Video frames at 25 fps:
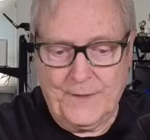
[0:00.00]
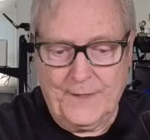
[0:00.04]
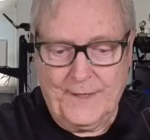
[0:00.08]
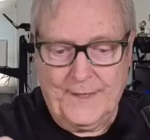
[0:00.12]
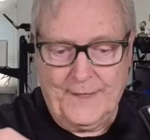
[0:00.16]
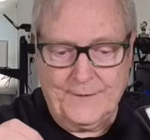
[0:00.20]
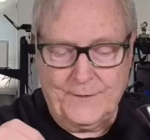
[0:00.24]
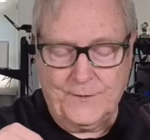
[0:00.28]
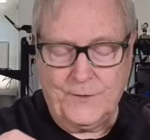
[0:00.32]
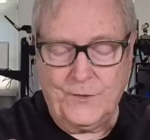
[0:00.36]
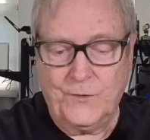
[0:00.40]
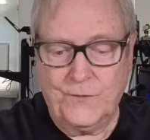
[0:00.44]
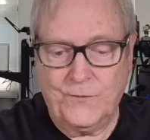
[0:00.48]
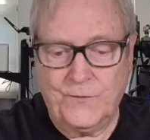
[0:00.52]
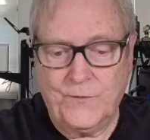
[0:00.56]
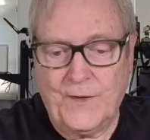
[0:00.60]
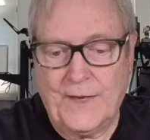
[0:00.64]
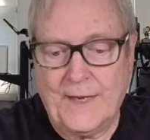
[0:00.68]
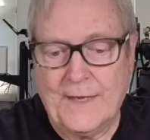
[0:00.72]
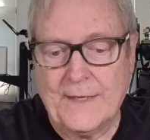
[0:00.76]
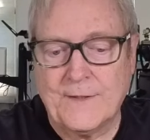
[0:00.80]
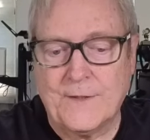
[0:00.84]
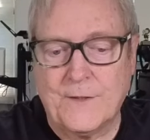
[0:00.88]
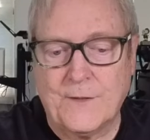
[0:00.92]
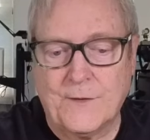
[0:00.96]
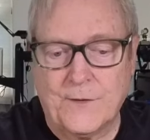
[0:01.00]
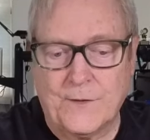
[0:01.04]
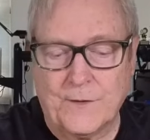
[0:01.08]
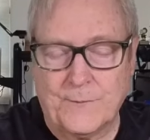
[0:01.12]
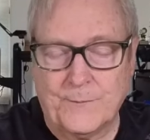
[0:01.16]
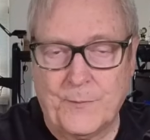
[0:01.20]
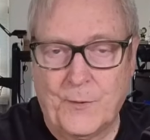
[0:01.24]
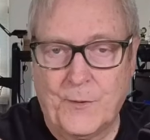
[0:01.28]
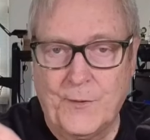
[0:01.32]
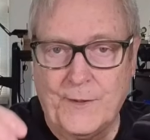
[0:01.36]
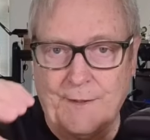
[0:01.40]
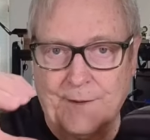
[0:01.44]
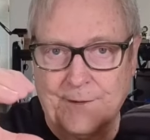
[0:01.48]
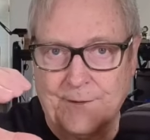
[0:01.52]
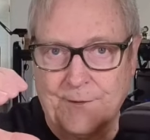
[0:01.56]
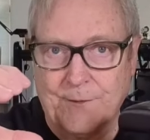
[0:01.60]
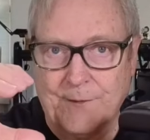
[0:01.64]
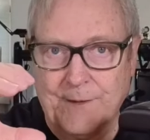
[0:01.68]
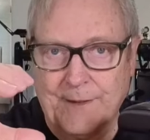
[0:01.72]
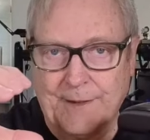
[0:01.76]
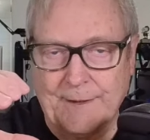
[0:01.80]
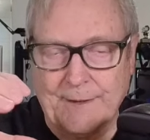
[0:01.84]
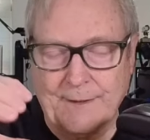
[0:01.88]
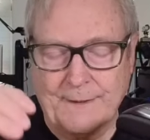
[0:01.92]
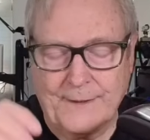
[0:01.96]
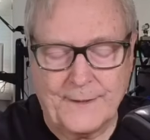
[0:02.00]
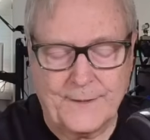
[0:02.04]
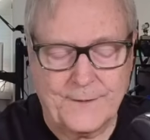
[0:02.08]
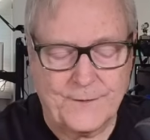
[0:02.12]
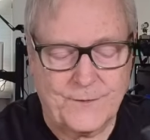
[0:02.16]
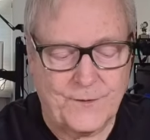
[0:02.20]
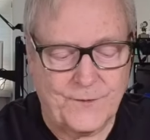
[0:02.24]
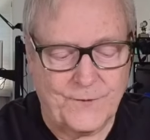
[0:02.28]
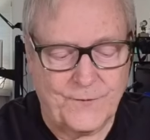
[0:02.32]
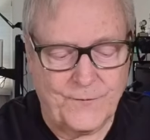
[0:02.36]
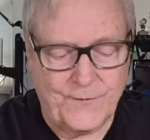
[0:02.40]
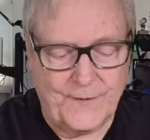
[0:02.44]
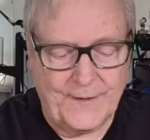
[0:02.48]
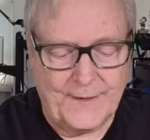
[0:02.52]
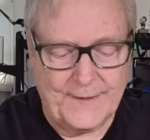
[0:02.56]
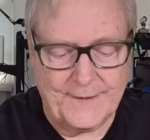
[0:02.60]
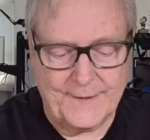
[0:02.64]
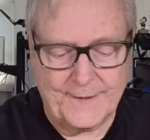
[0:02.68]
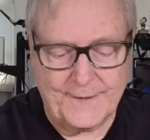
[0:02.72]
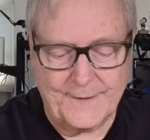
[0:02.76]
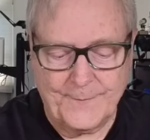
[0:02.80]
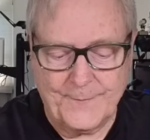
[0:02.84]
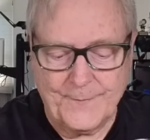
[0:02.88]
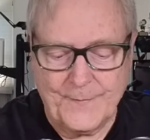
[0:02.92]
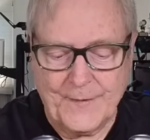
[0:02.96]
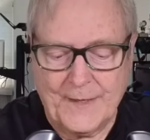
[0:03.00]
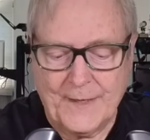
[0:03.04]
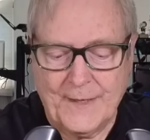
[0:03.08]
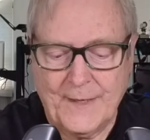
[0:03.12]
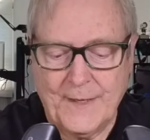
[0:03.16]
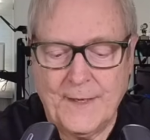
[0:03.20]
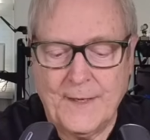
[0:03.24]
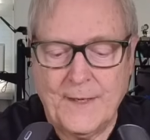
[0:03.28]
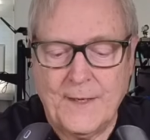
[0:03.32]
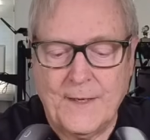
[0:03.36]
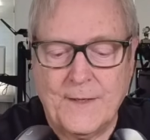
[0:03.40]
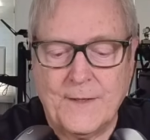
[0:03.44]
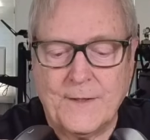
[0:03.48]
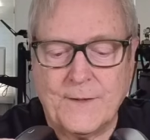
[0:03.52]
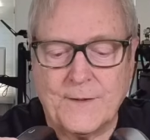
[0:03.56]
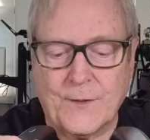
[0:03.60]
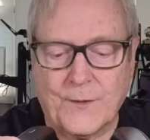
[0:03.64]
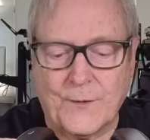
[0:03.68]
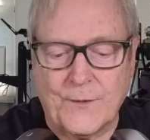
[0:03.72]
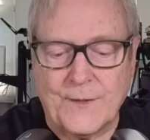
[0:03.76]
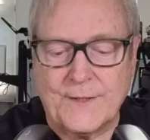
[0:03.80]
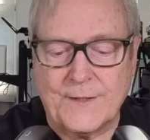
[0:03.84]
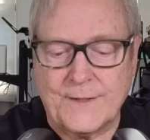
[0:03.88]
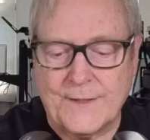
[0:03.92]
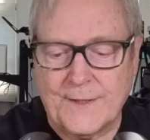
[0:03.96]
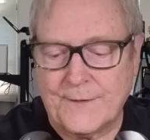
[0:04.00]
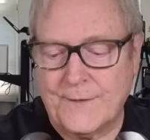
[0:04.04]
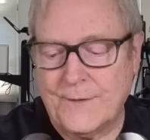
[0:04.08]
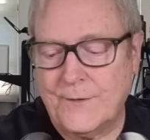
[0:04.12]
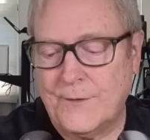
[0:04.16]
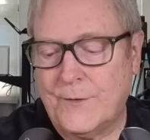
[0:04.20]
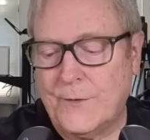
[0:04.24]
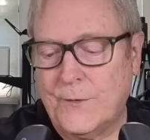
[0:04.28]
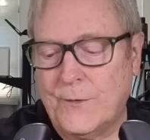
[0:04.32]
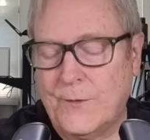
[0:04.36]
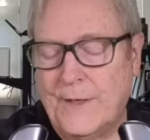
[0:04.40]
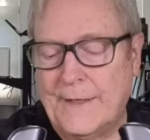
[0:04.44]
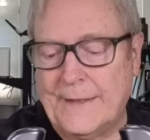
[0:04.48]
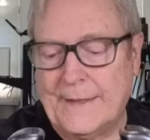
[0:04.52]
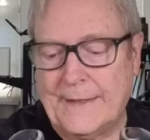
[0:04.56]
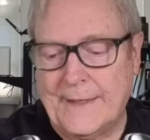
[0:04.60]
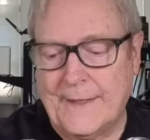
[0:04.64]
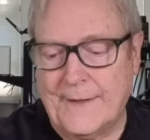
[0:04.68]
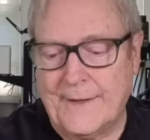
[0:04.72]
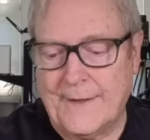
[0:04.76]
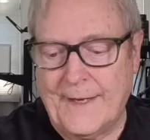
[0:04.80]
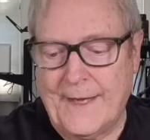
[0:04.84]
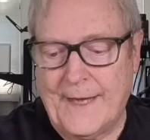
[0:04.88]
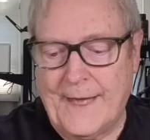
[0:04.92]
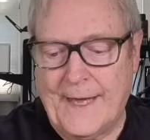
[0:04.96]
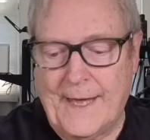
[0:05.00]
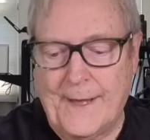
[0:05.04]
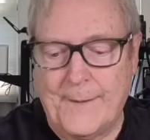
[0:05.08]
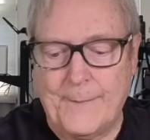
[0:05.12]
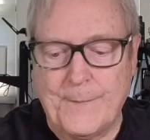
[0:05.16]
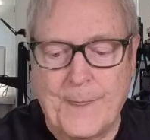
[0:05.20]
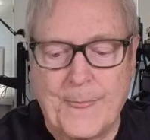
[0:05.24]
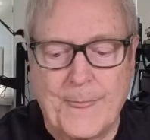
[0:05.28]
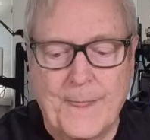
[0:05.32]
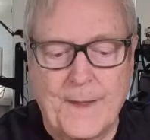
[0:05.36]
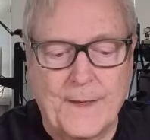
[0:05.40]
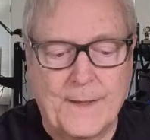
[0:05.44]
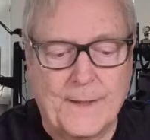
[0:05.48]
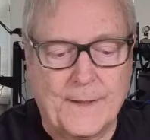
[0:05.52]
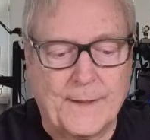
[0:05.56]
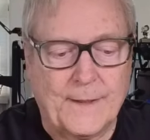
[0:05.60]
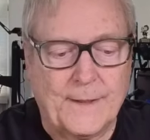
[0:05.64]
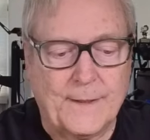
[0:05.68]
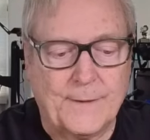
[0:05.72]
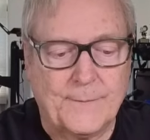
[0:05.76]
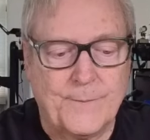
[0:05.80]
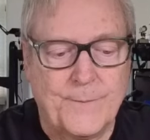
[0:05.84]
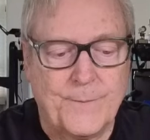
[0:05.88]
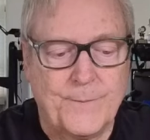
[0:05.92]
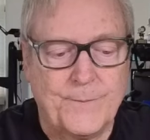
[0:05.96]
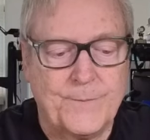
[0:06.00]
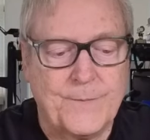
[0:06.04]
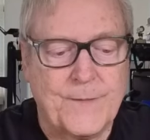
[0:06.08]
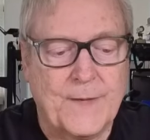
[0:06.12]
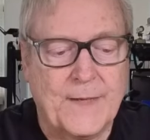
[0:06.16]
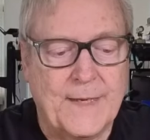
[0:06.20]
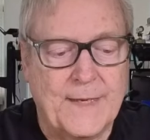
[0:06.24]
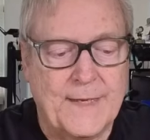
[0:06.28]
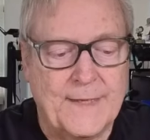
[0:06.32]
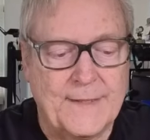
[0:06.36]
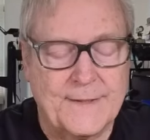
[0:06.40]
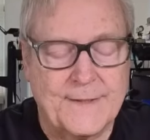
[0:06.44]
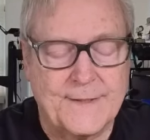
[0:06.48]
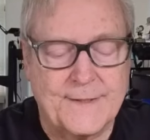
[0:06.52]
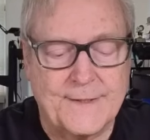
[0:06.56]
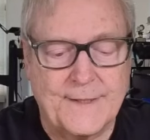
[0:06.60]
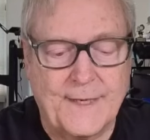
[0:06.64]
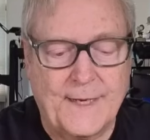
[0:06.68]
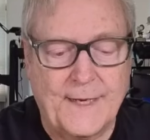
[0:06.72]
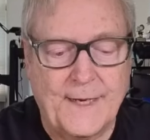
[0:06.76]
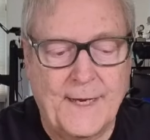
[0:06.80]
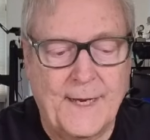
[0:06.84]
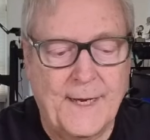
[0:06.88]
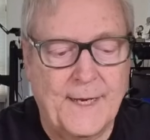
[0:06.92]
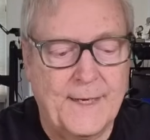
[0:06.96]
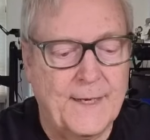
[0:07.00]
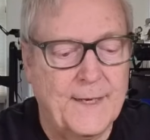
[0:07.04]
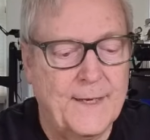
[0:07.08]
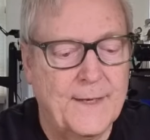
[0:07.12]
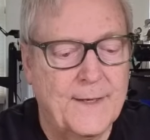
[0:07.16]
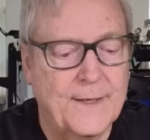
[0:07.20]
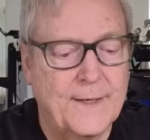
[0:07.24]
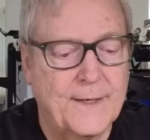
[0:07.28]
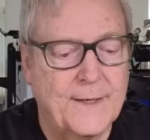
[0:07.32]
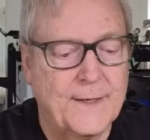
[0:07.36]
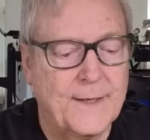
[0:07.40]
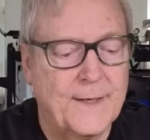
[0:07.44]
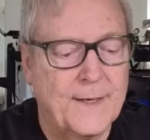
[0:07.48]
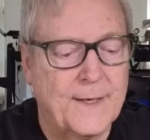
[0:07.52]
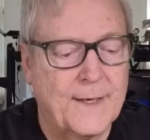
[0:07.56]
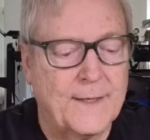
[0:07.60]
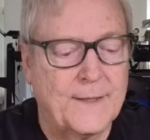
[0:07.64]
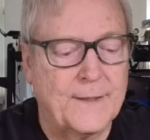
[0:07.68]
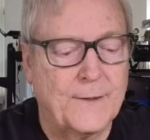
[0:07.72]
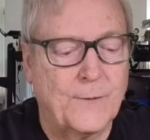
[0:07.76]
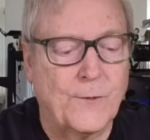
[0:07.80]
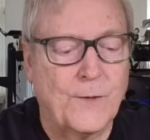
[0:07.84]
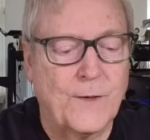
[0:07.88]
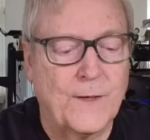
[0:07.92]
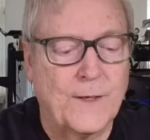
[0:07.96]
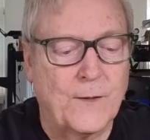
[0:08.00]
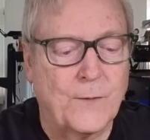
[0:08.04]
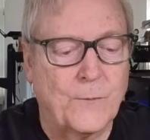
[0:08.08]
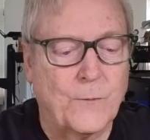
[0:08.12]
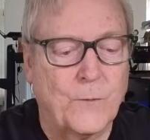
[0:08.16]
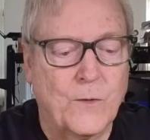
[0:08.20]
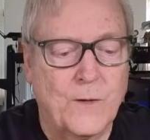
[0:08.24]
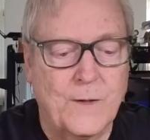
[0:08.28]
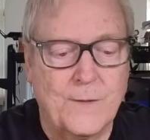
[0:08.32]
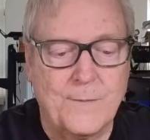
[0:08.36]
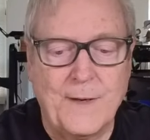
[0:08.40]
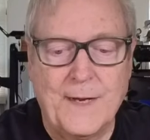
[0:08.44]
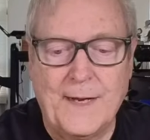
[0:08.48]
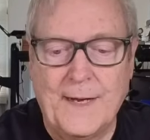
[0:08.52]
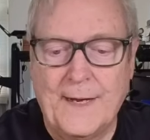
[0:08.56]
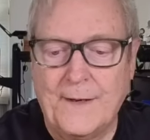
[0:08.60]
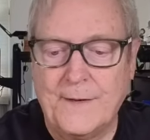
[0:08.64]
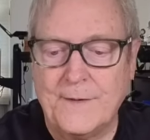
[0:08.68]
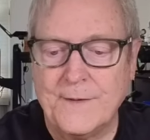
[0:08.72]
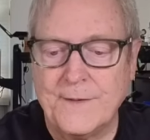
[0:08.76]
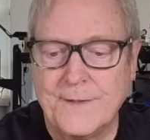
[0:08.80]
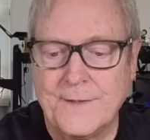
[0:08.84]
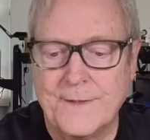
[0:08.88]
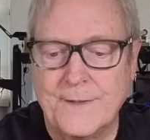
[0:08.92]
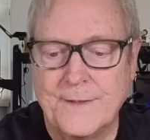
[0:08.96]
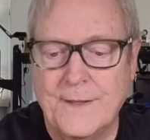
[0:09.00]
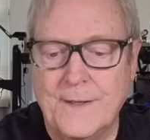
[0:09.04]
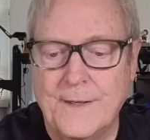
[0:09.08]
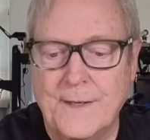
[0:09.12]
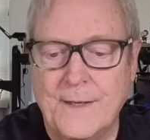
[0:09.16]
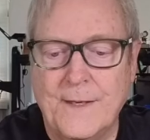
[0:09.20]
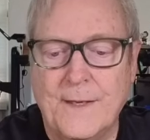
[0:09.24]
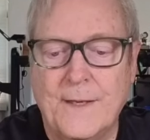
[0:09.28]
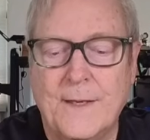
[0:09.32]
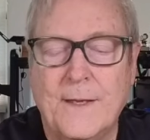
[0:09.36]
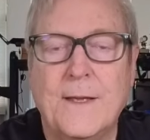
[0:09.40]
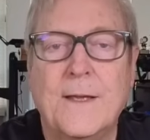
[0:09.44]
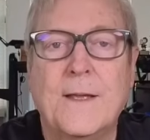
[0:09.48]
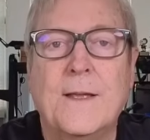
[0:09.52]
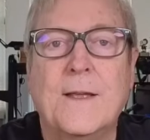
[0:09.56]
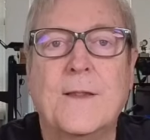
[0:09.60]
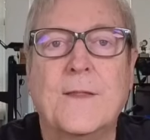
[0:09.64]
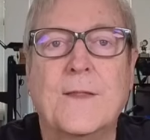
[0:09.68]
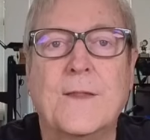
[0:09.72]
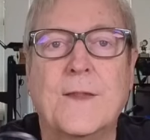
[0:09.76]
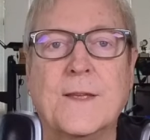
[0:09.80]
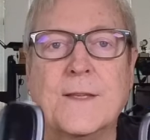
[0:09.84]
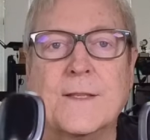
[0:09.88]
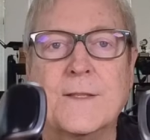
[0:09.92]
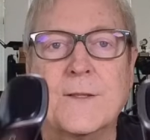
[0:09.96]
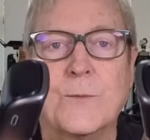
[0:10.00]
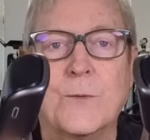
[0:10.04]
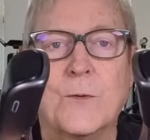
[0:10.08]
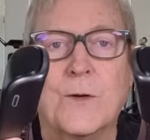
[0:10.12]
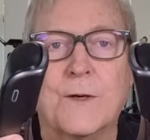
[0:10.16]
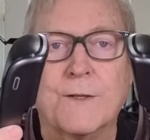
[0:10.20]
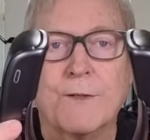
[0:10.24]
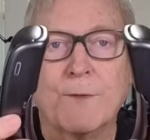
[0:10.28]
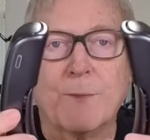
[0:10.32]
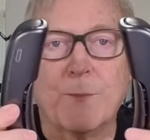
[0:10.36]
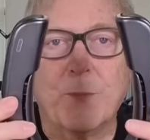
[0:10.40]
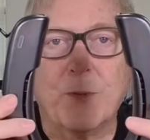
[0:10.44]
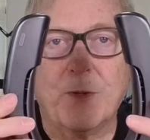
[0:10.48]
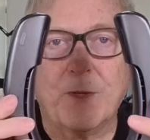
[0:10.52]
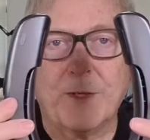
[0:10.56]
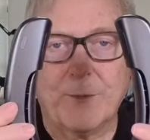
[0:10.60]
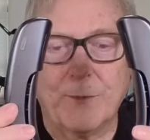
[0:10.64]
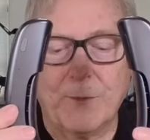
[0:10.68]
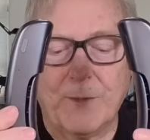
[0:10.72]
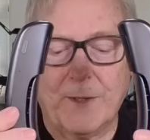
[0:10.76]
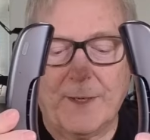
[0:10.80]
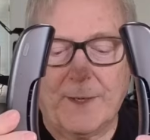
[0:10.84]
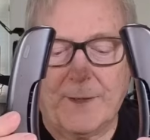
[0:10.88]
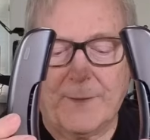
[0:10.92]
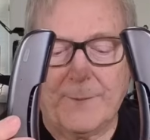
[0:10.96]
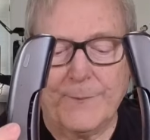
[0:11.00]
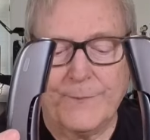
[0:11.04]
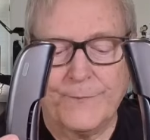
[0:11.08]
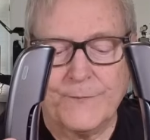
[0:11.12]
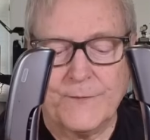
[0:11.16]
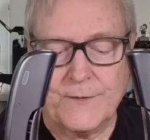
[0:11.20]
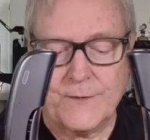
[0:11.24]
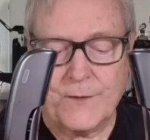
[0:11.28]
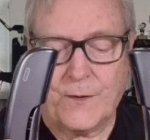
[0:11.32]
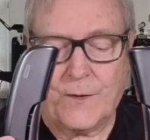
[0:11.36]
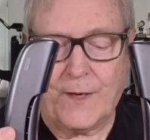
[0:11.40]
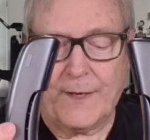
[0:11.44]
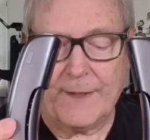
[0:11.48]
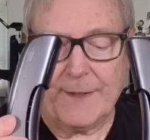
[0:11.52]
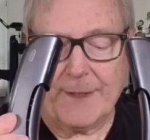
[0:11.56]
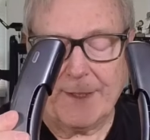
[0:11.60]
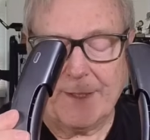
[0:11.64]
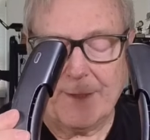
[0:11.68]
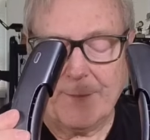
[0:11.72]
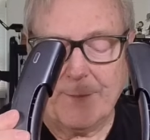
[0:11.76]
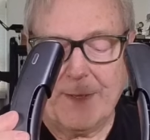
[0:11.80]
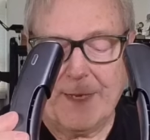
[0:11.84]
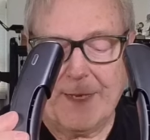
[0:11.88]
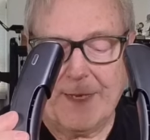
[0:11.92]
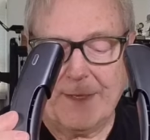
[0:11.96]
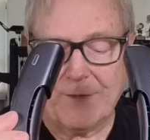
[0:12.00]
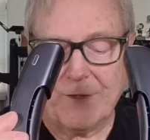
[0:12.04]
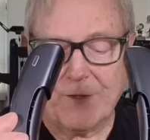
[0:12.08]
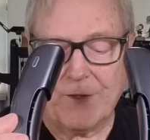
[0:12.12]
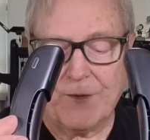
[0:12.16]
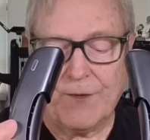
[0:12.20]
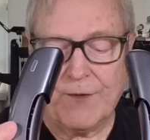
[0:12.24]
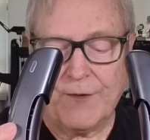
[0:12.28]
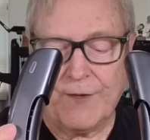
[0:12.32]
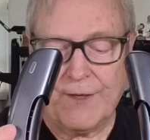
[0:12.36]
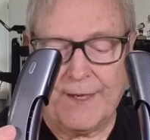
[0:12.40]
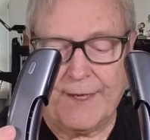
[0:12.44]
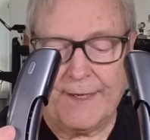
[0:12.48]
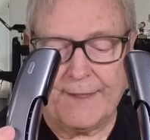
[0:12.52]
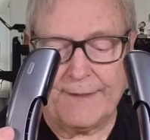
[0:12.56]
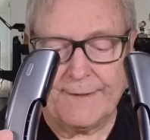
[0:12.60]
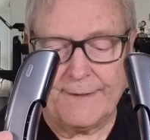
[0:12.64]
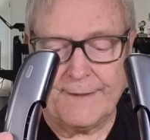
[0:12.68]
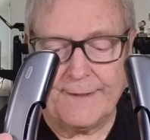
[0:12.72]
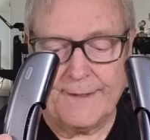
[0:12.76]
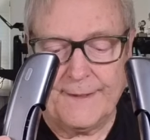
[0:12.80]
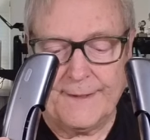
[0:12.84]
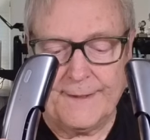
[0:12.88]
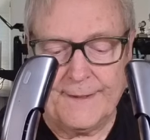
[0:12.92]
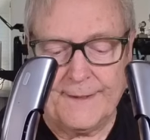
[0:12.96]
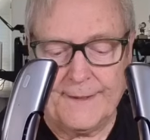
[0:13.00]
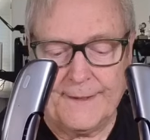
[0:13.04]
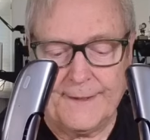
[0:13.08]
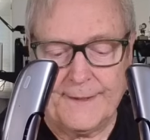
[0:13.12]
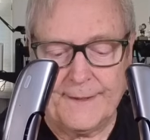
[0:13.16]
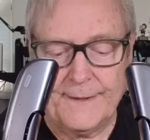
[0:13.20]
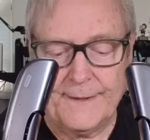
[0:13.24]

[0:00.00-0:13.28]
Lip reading: where it had two fans. You could point it directly at your face. So this doesn't do any of that. Inside, in a warm house, this works pretty well. So I can imagine that